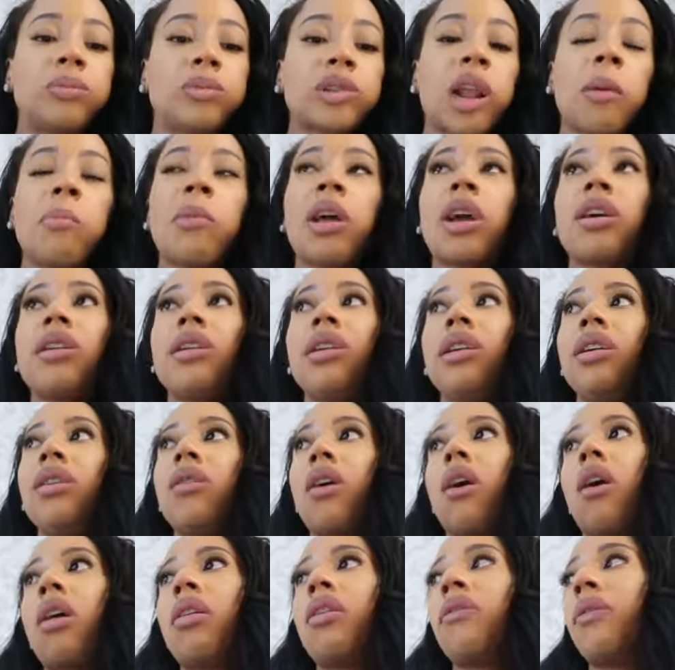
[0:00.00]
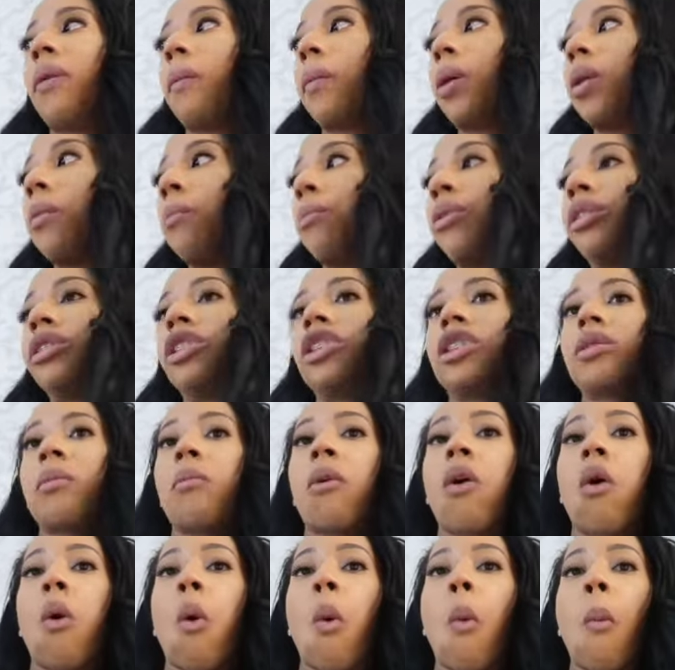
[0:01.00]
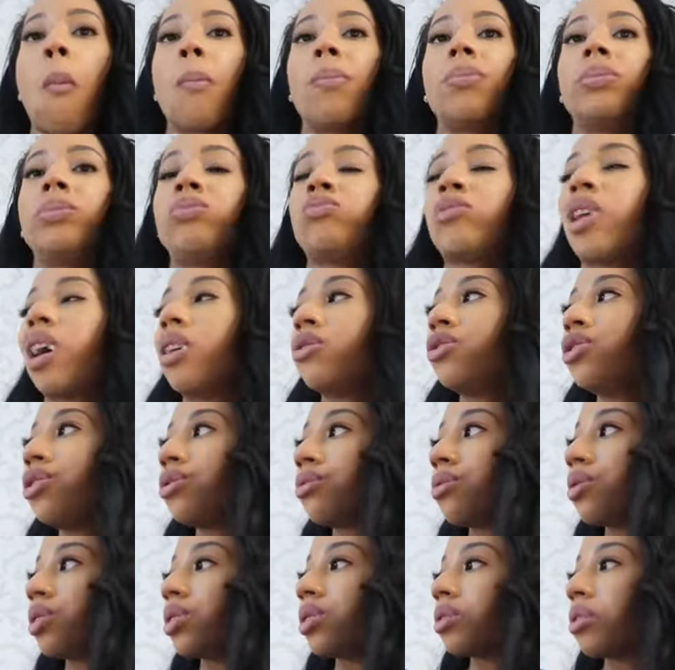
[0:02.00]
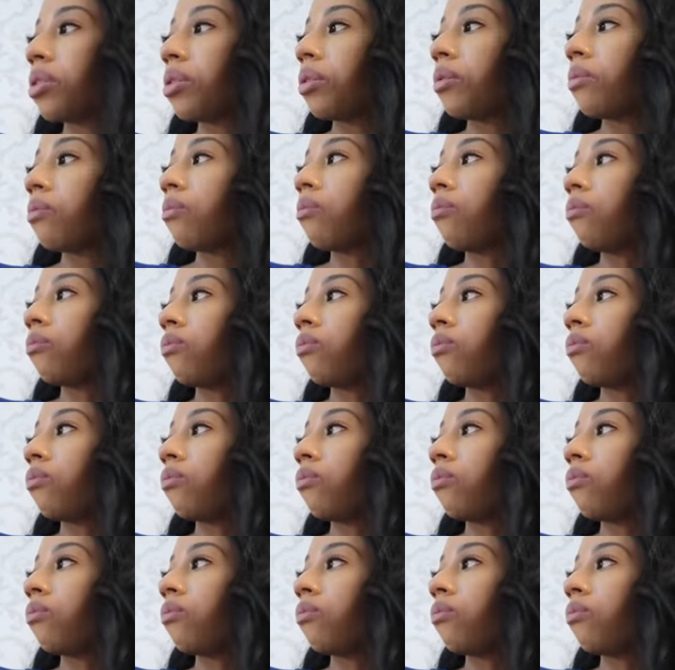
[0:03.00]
I'm not gonna eat all of it. I'm gonna bring some home. How's your croissant?